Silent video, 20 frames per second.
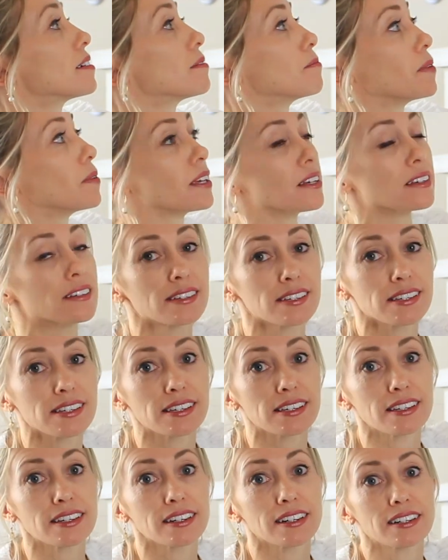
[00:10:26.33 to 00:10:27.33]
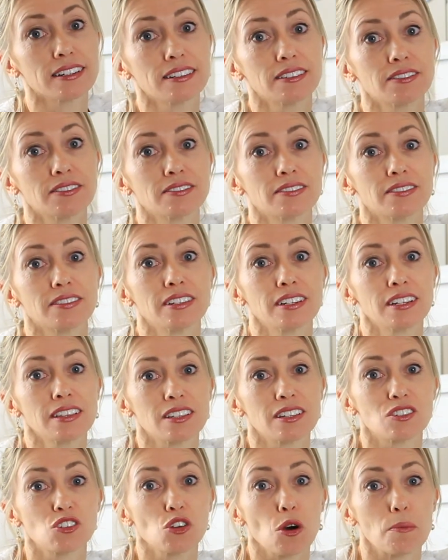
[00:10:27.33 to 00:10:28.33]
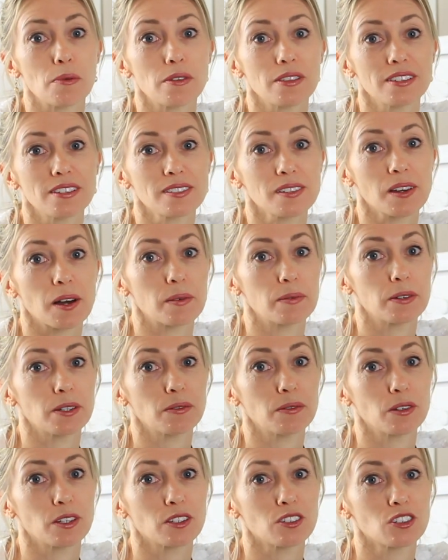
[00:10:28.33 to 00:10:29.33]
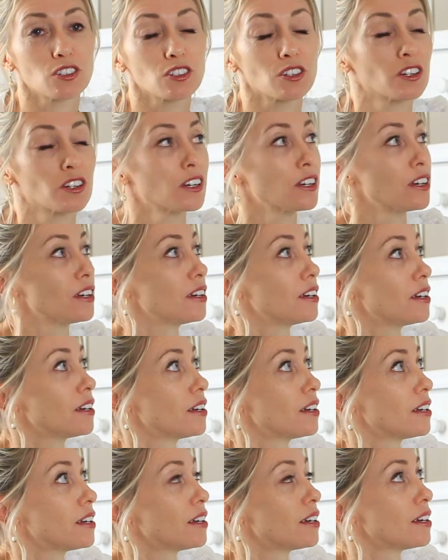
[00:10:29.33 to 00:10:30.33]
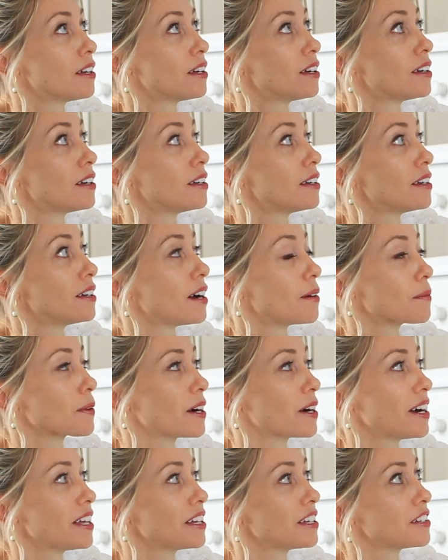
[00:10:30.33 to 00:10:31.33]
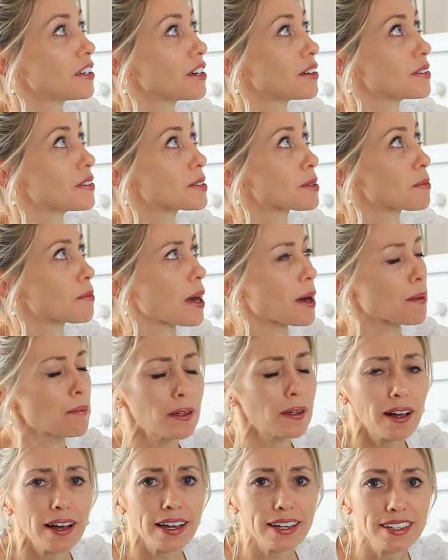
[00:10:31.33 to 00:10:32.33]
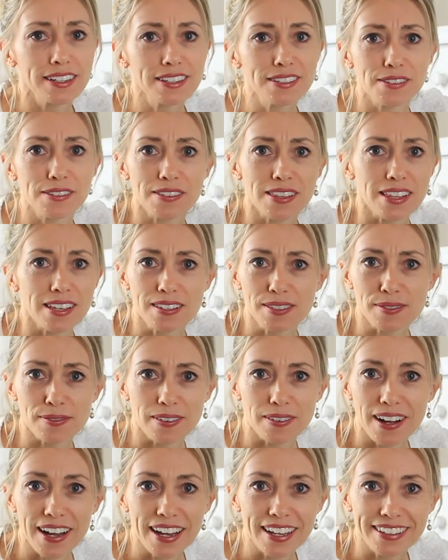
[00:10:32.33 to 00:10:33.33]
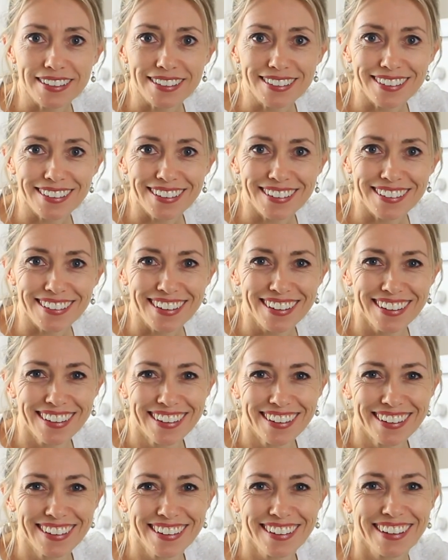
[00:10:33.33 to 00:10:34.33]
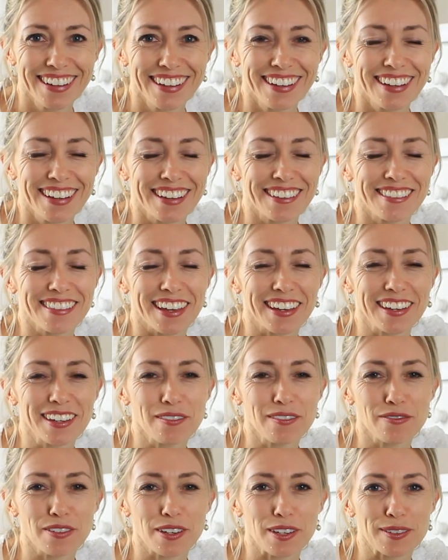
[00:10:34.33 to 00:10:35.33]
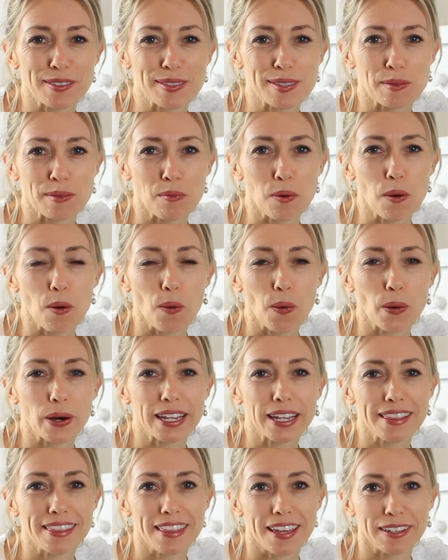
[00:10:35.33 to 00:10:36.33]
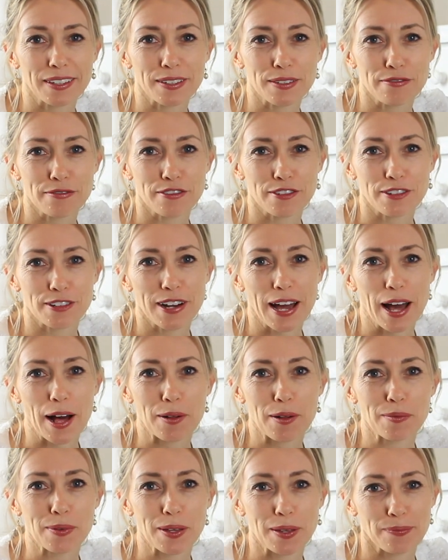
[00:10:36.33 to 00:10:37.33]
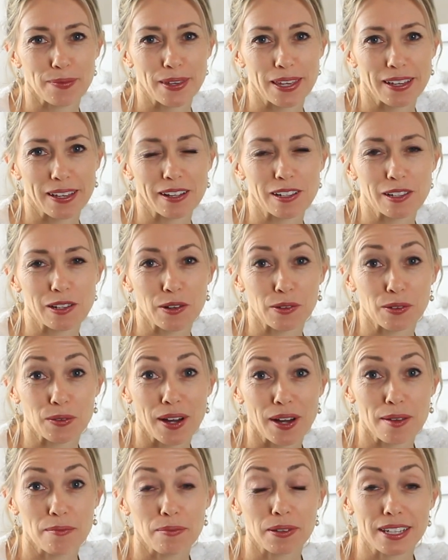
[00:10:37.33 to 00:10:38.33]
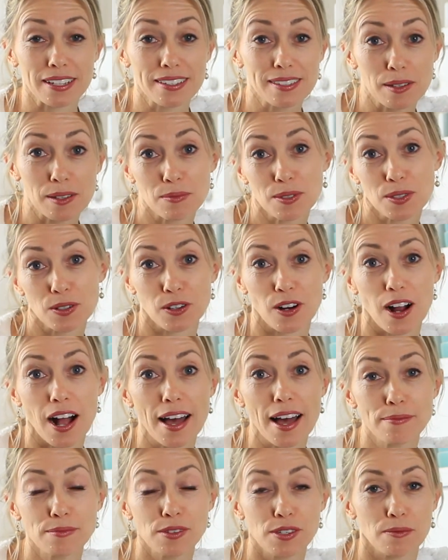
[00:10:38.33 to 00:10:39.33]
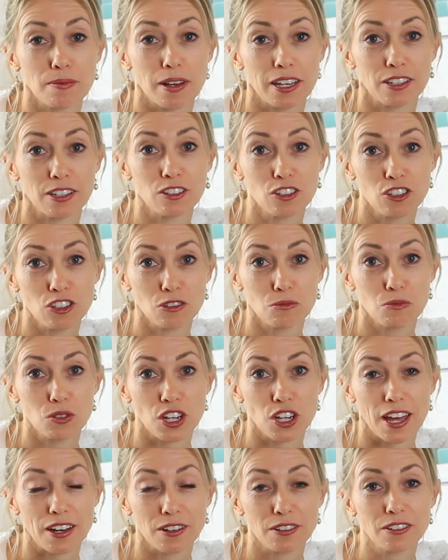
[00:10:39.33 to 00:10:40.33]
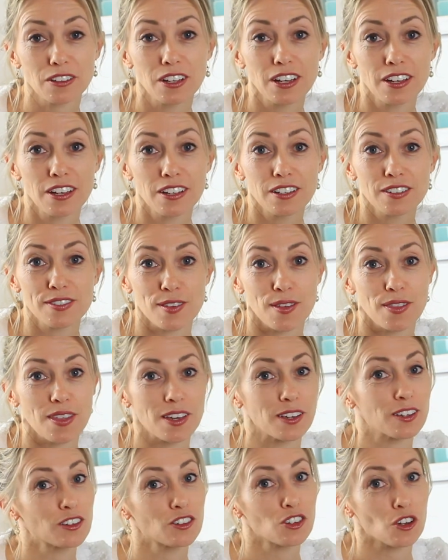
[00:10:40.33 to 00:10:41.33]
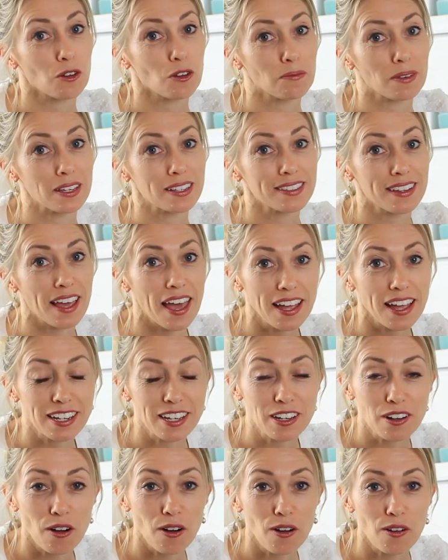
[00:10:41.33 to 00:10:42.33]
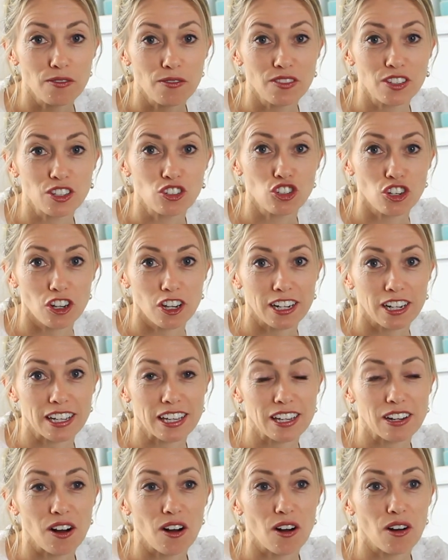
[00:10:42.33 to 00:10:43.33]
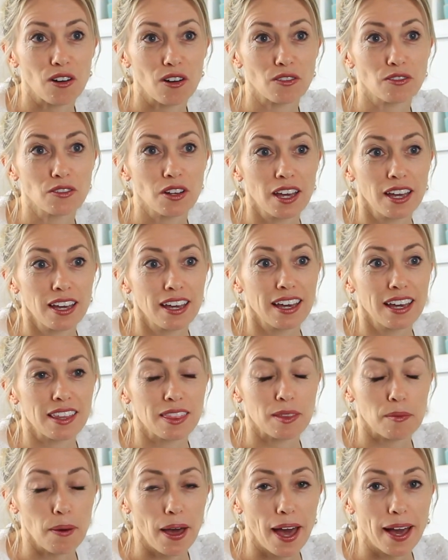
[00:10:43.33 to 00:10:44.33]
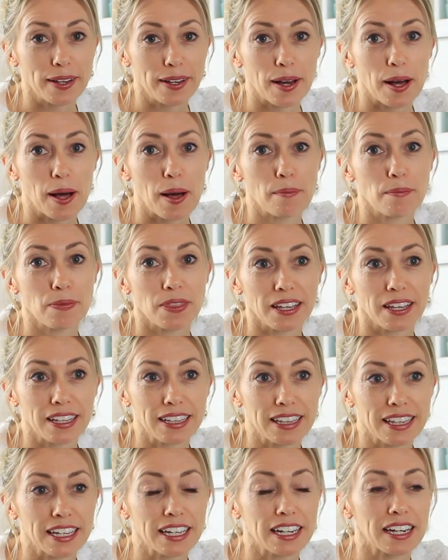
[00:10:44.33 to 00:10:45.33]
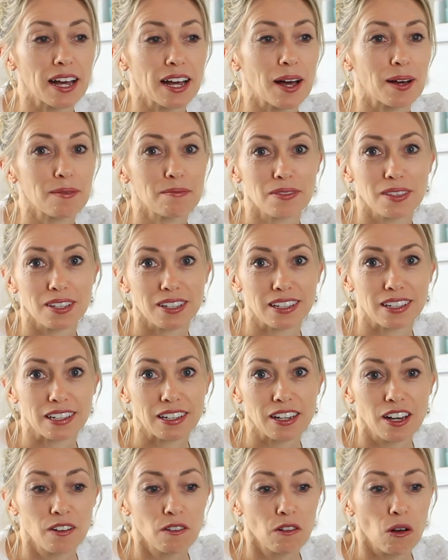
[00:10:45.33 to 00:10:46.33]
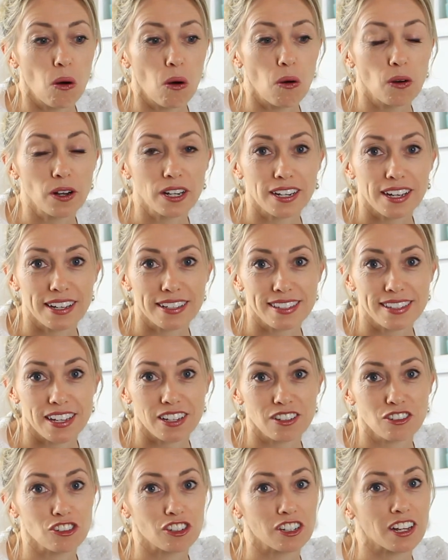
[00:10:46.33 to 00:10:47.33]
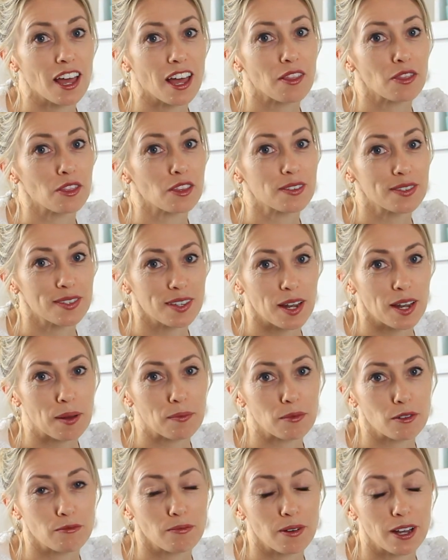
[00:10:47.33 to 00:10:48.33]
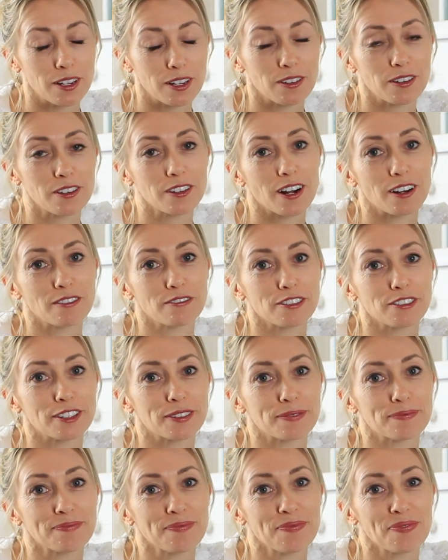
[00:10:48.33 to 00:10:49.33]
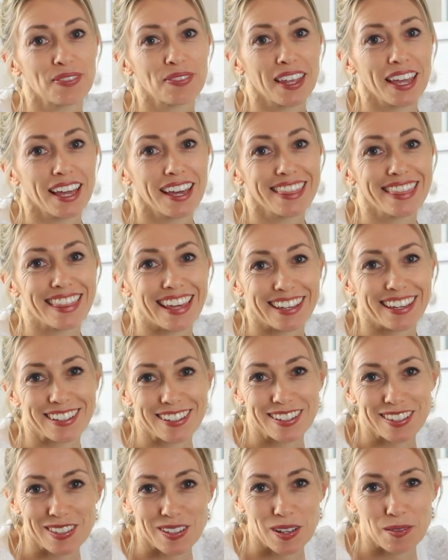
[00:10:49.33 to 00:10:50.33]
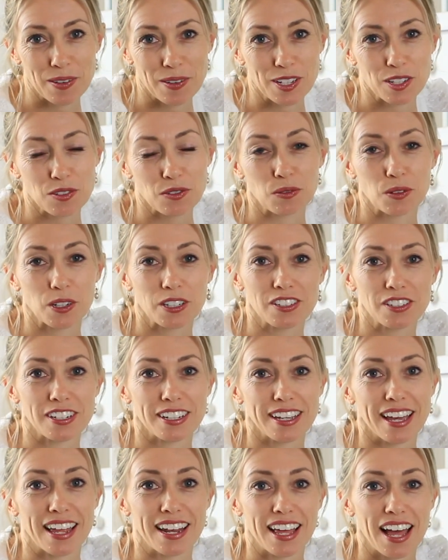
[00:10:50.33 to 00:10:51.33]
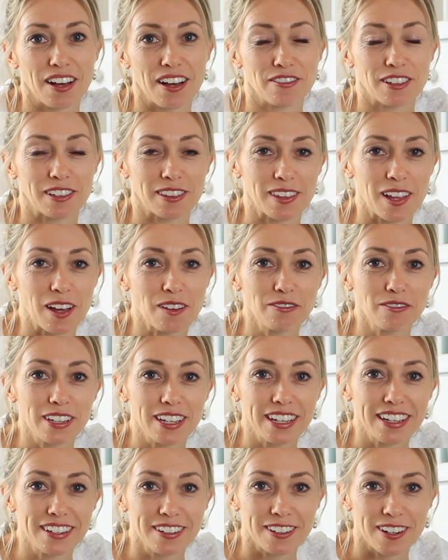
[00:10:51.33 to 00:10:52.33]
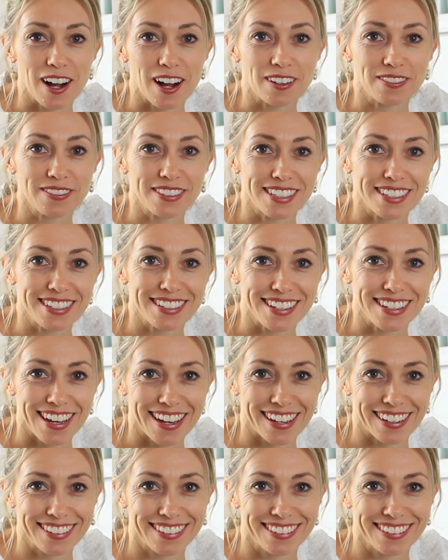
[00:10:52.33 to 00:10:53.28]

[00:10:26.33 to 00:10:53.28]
bit here, the top of this cupboard, which I'm kind of nervous about, but I can do this, right? Thank you for your support. Thank you for helping me along the way. Please subscribe to my YouTube channel so that you don't miss any of the journey of the pack up, the clean up, the organisation and the setup of my new craft room. Thank you so much for watching and have a lovely crafty day.